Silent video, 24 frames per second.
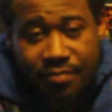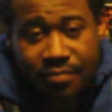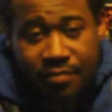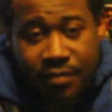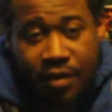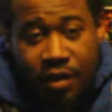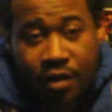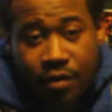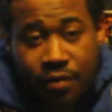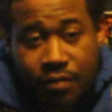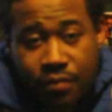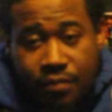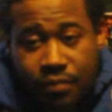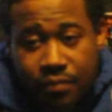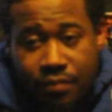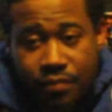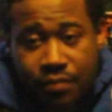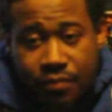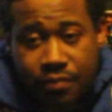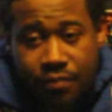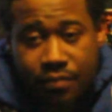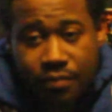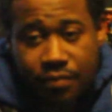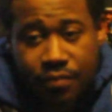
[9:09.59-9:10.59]
No.
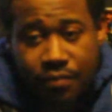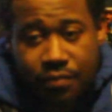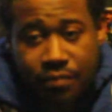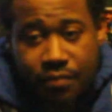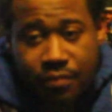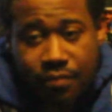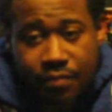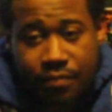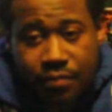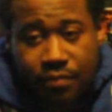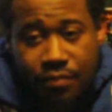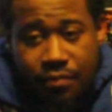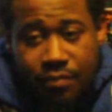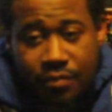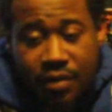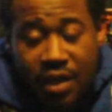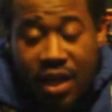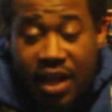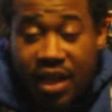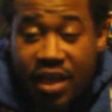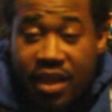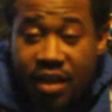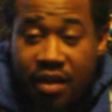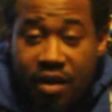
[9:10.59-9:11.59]

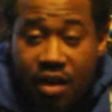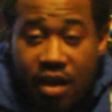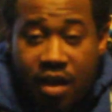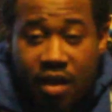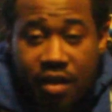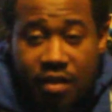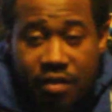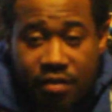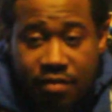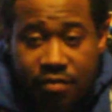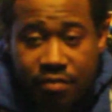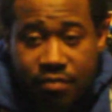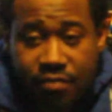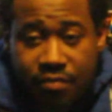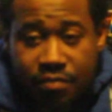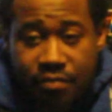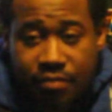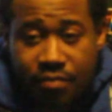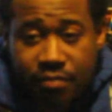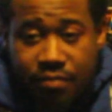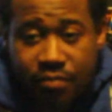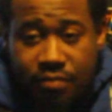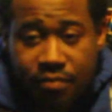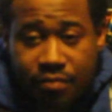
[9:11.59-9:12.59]
I cannot.
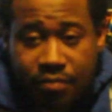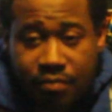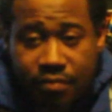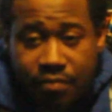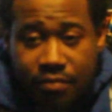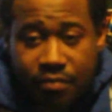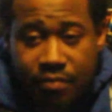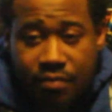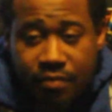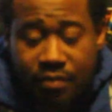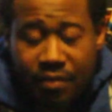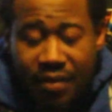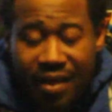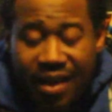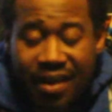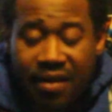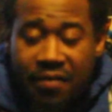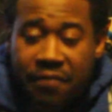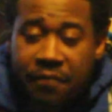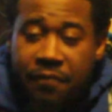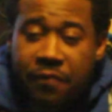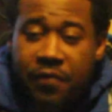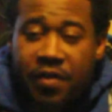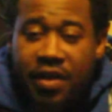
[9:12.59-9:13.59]
How
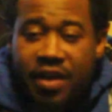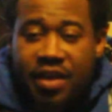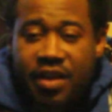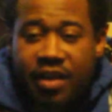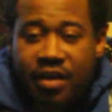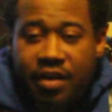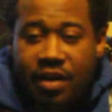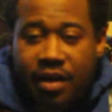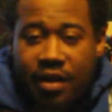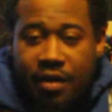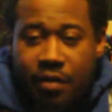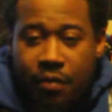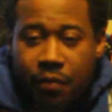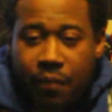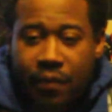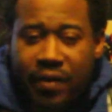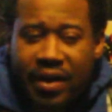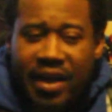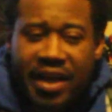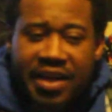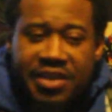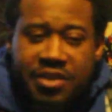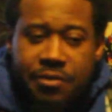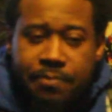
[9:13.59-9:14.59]
the fuck can I?
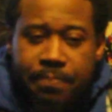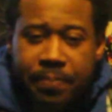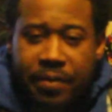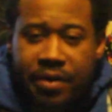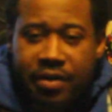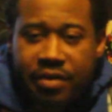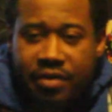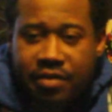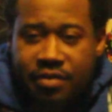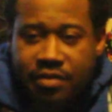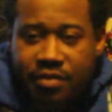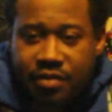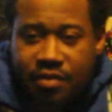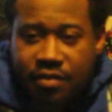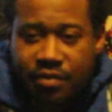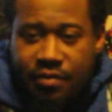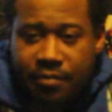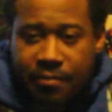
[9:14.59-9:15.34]
When I experienced it.